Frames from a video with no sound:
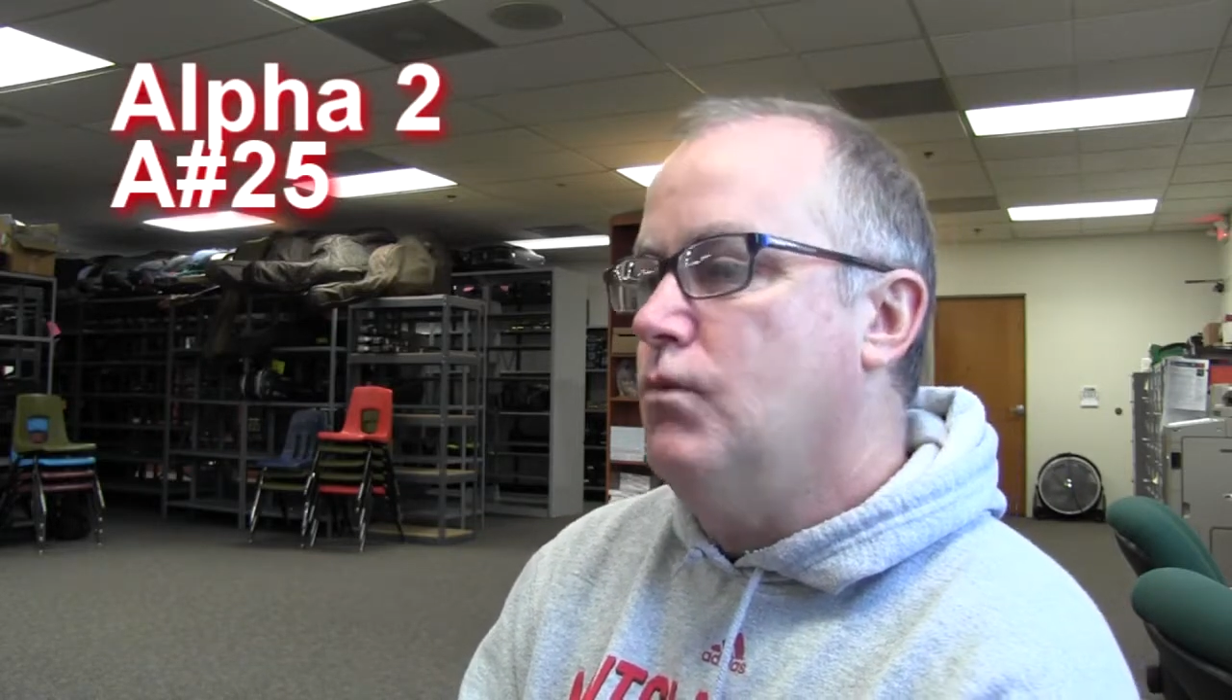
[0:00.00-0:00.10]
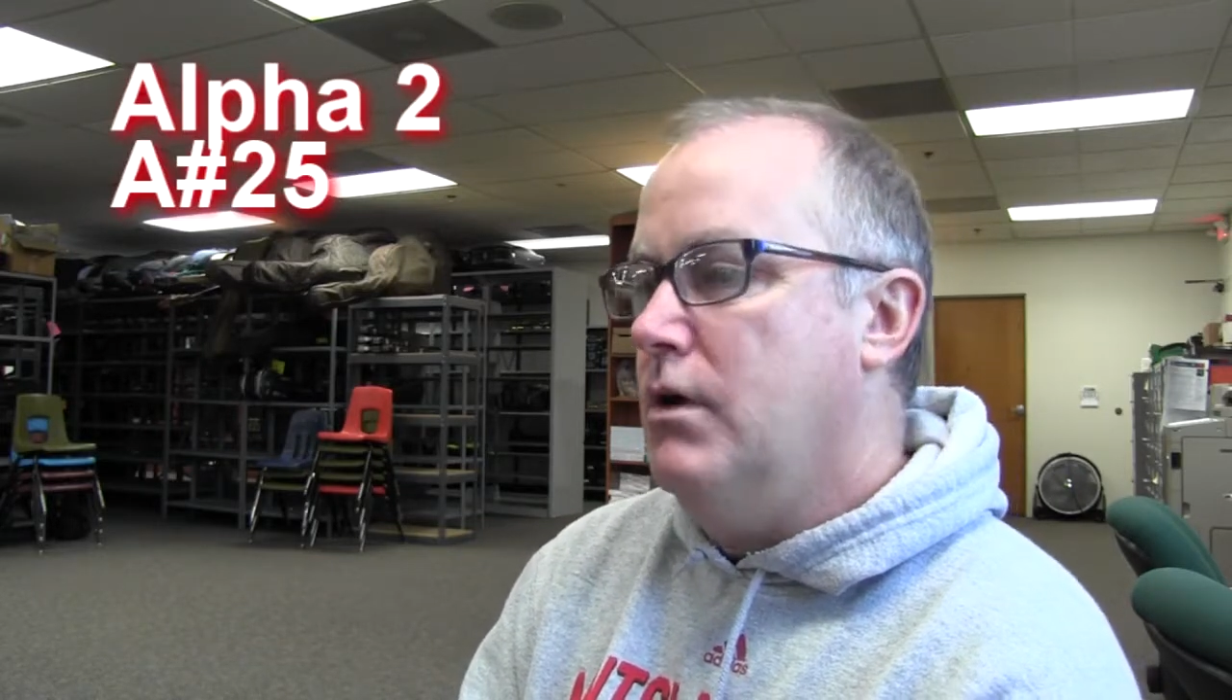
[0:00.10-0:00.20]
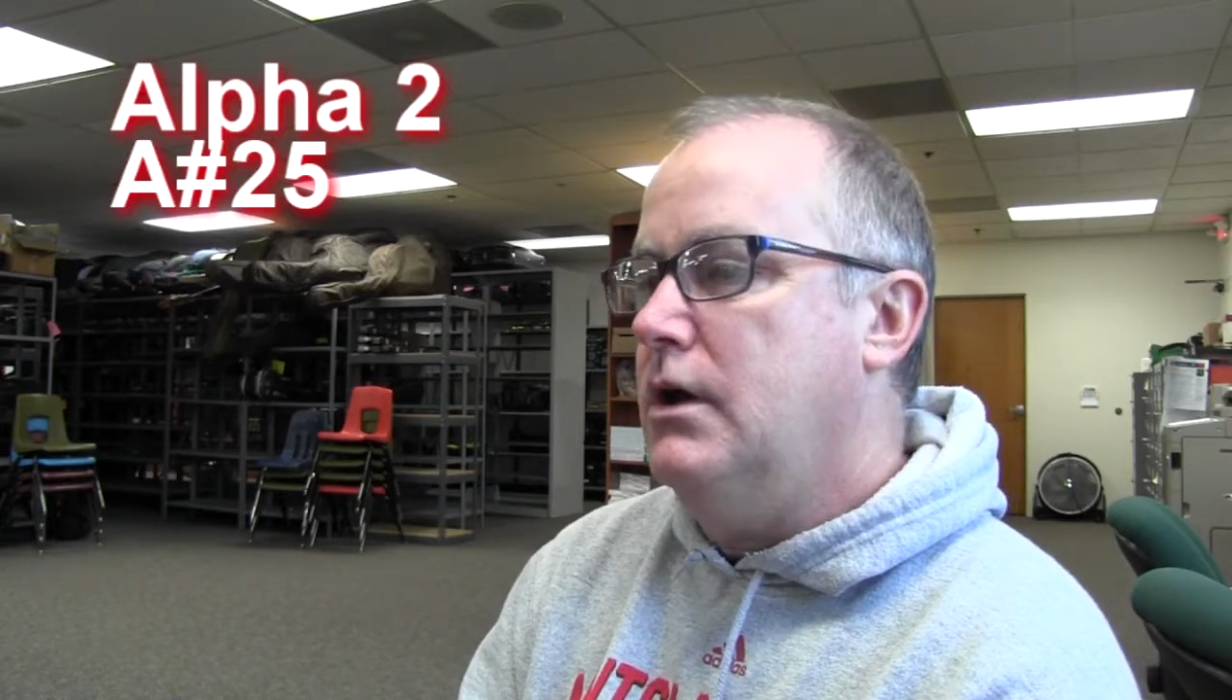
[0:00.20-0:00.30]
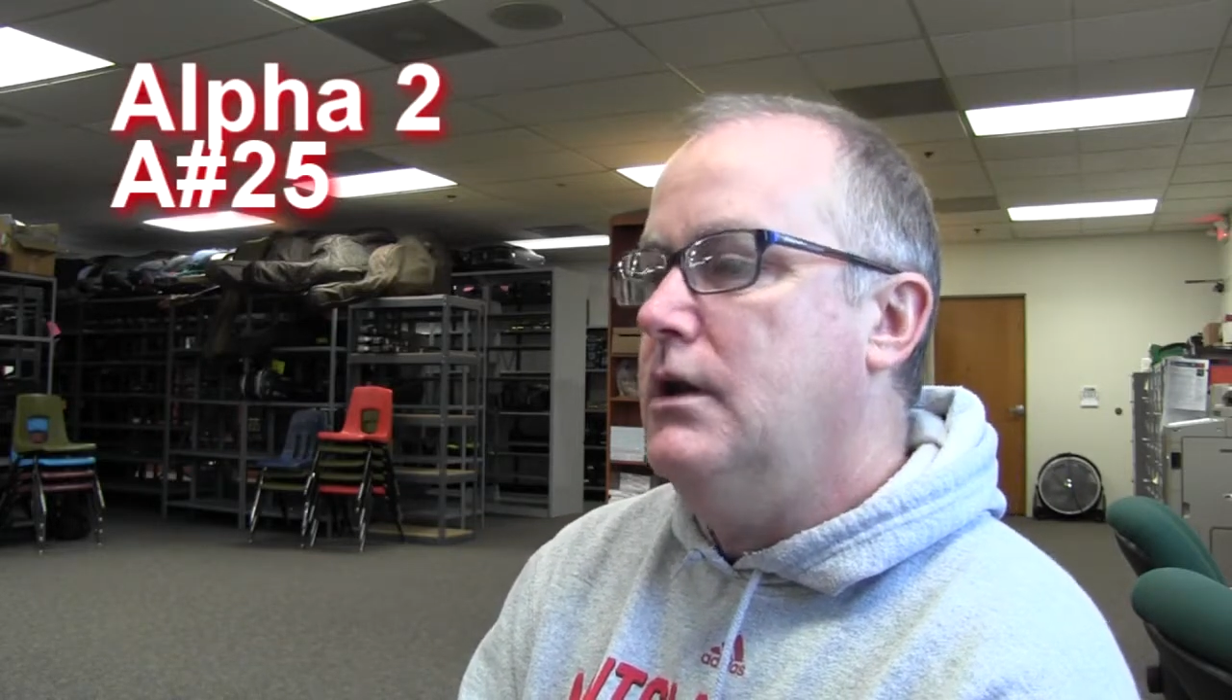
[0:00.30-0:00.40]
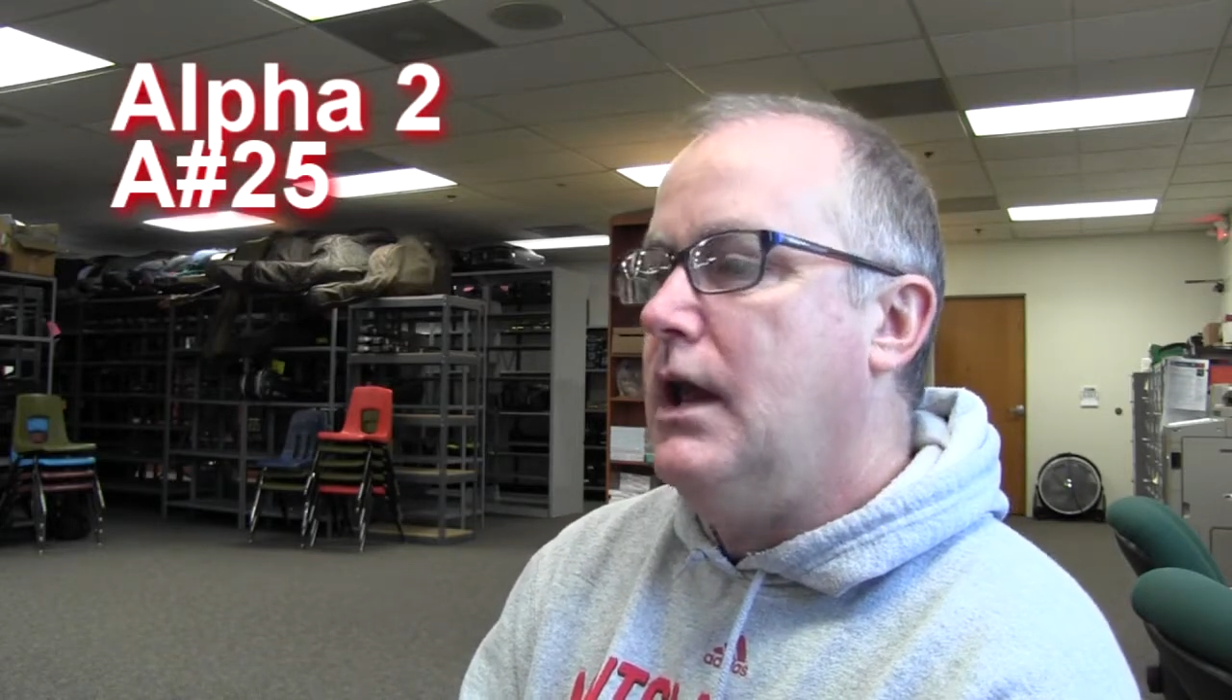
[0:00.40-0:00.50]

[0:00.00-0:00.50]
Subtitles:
1